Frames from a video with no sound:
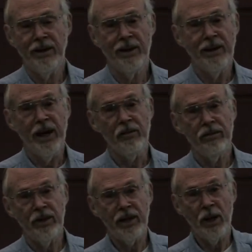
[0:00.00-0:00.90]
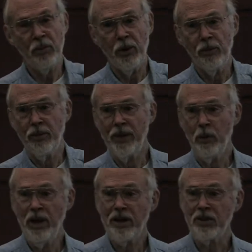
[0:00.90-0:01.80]
and filled up the
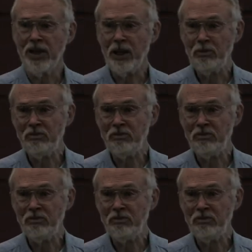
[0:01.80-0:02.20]
bell jar.